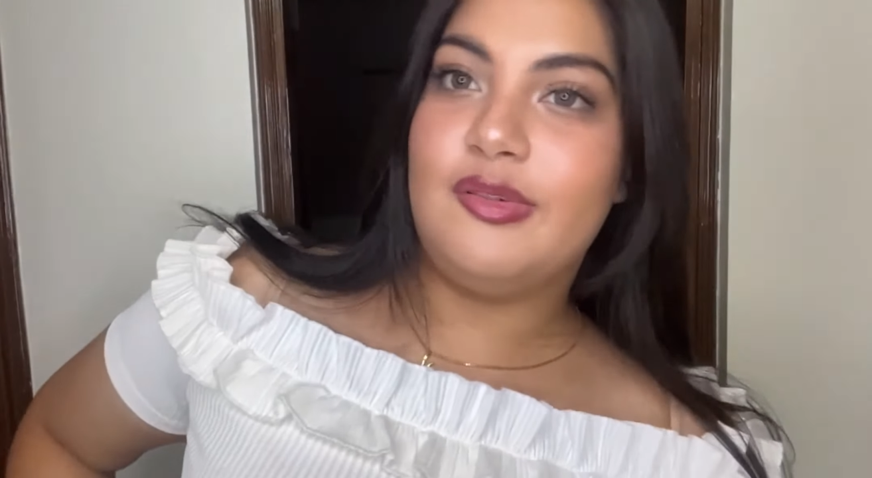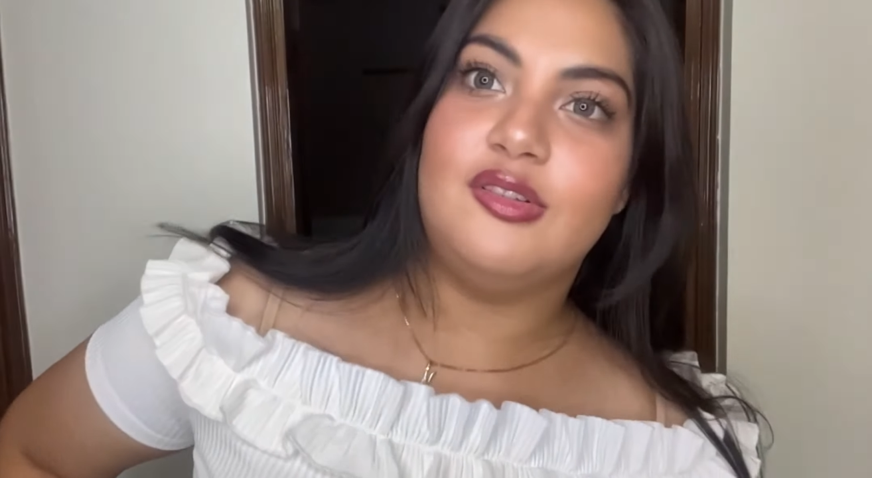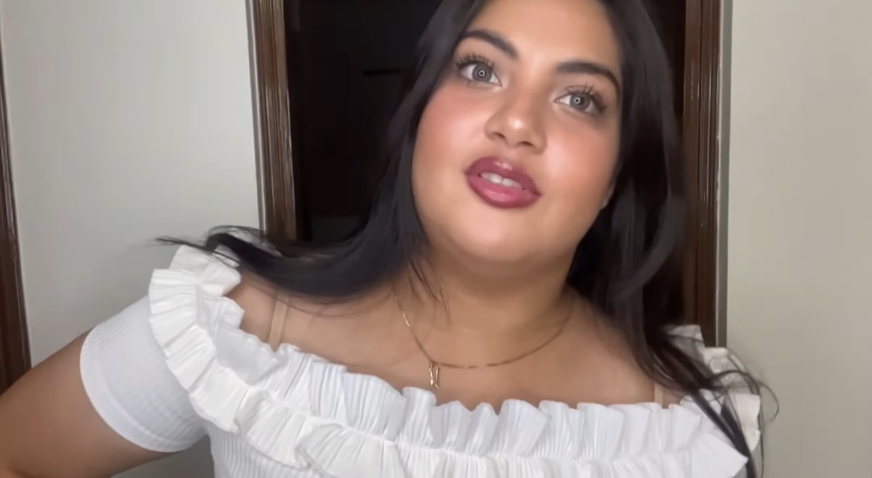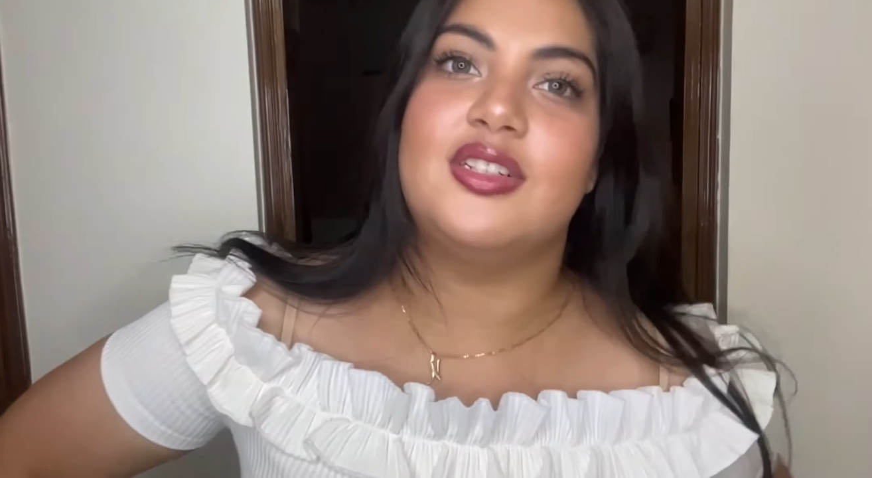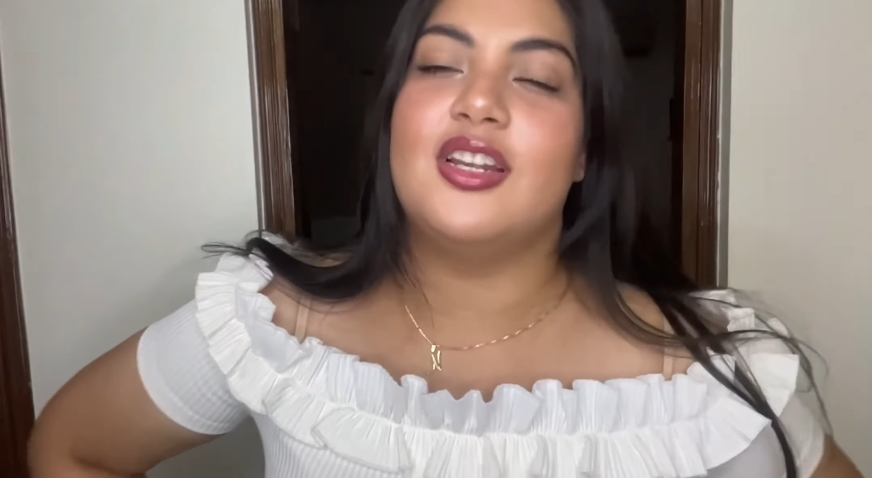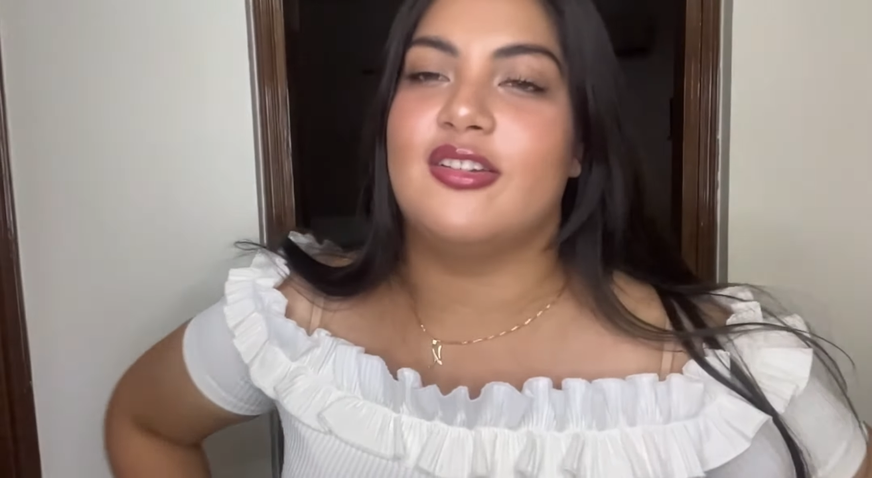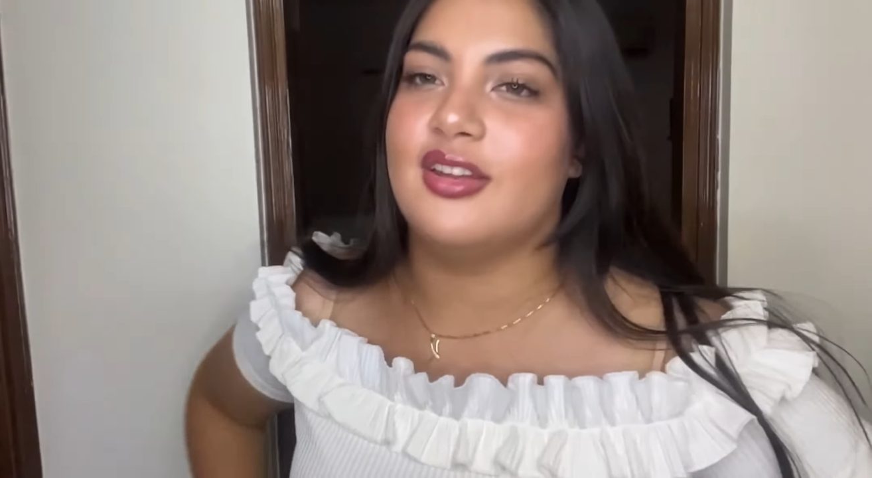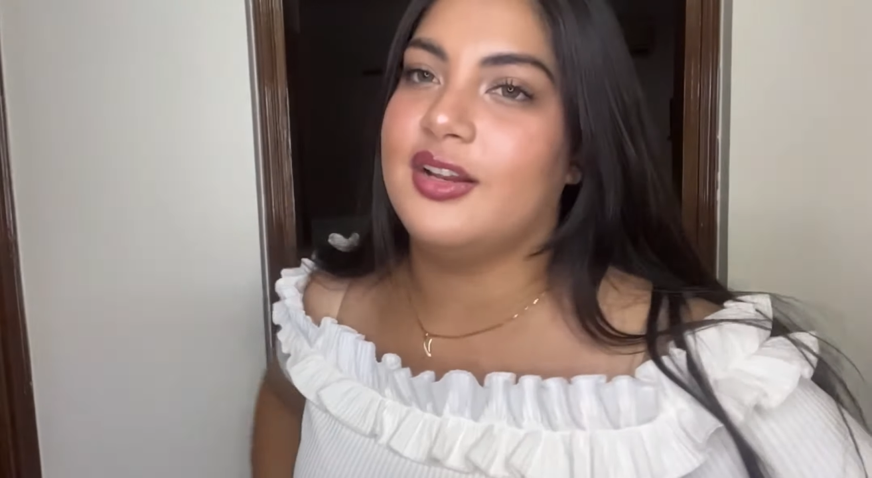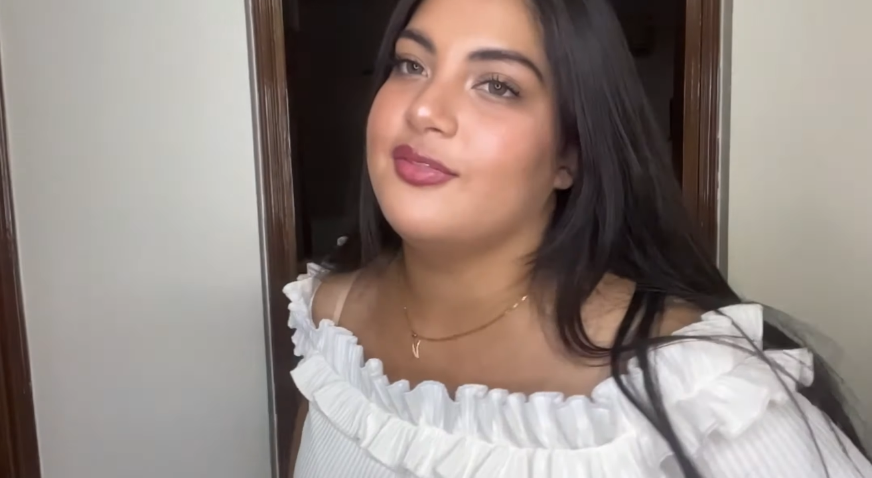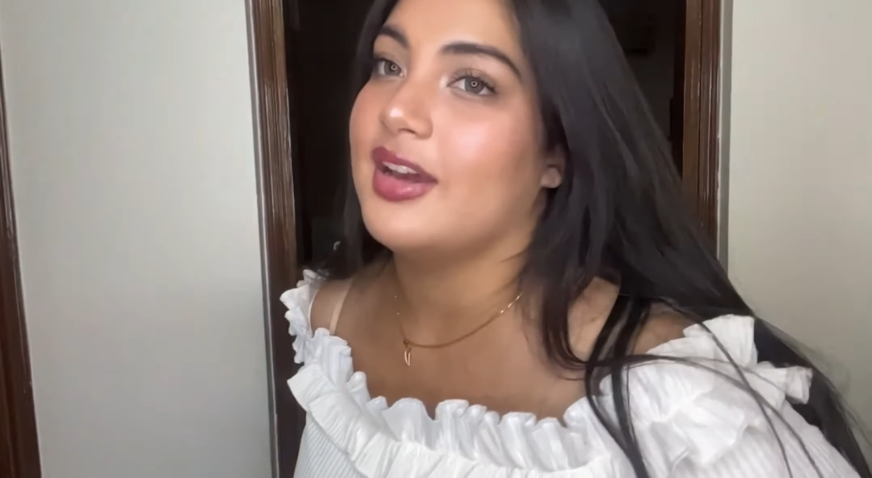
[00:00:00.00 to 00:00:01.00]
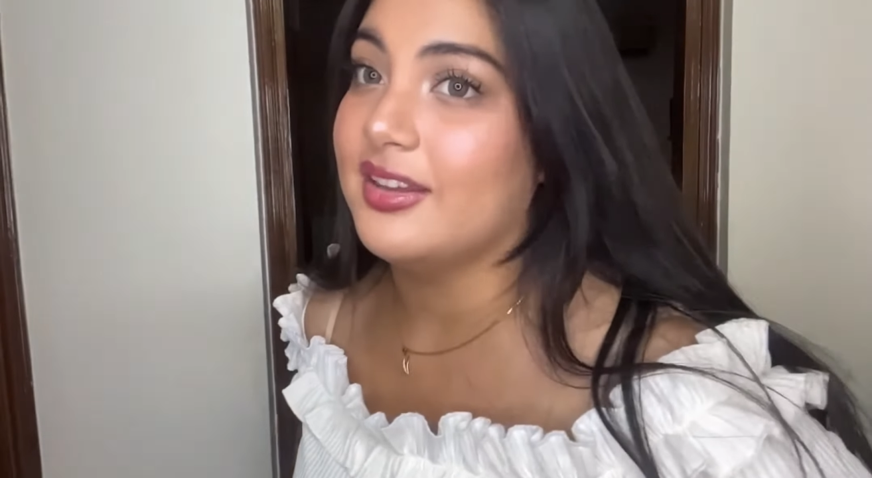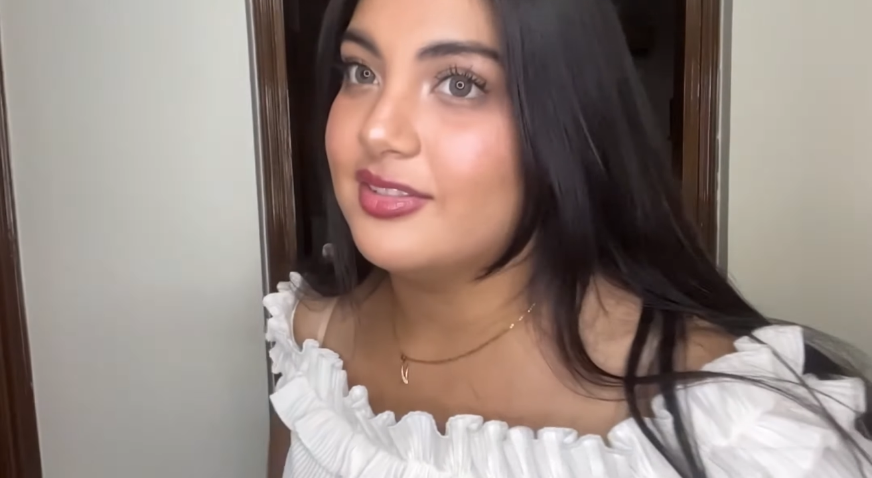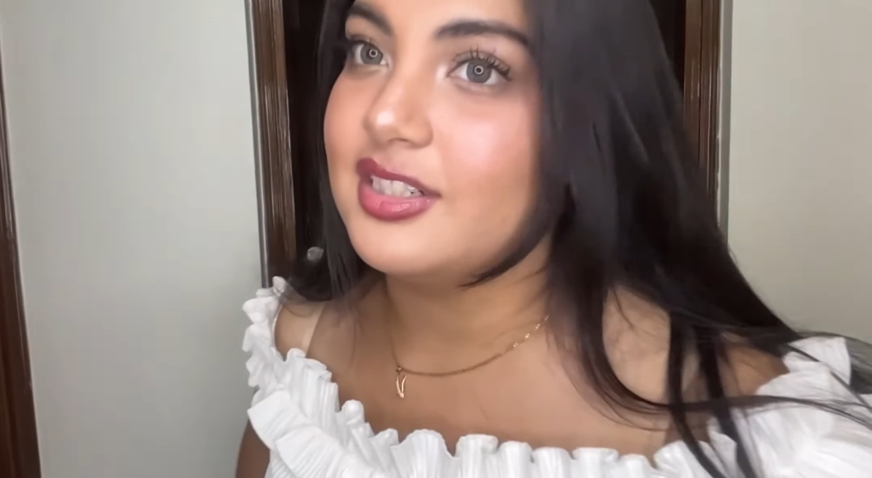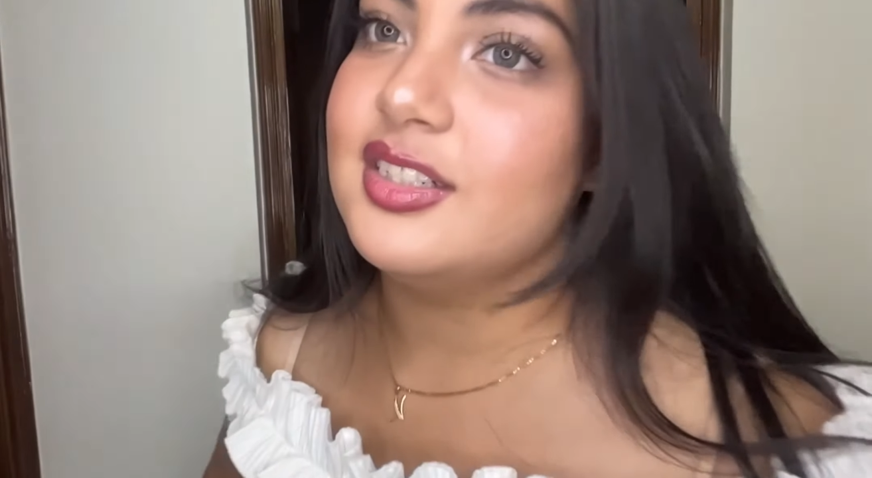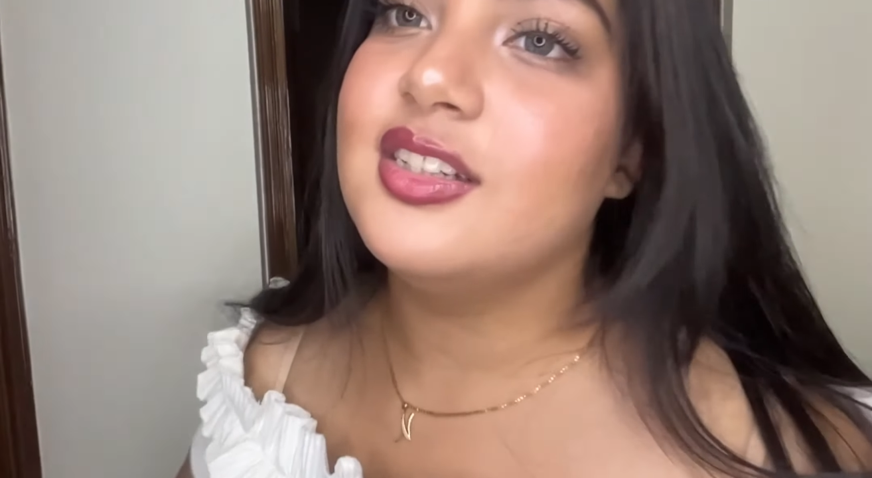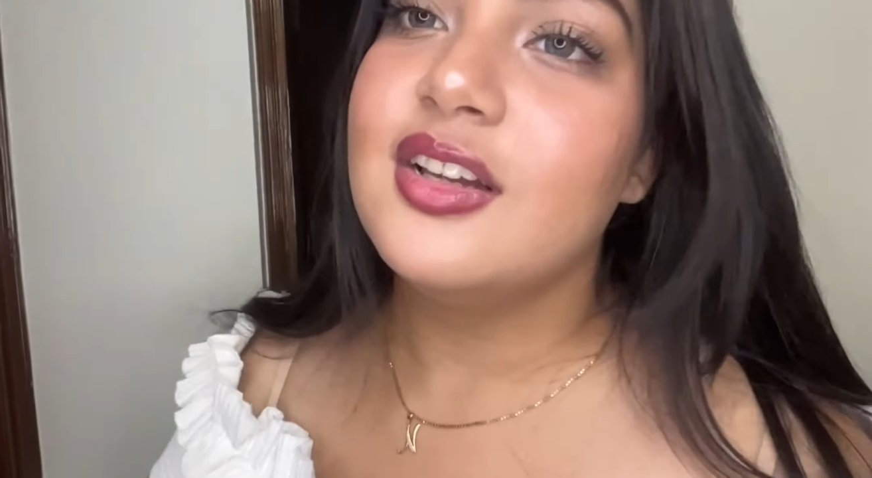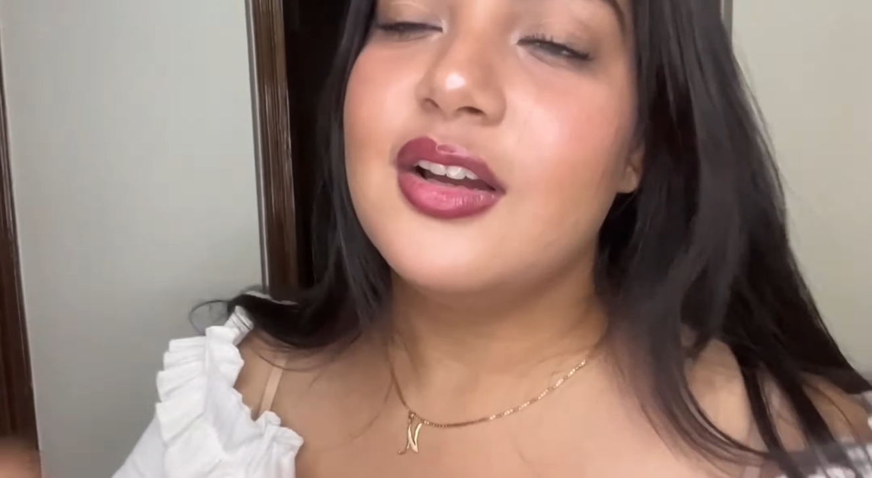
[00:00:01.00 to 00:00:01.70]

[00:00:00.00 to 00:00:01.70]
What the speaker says: which was literally in 5 hours.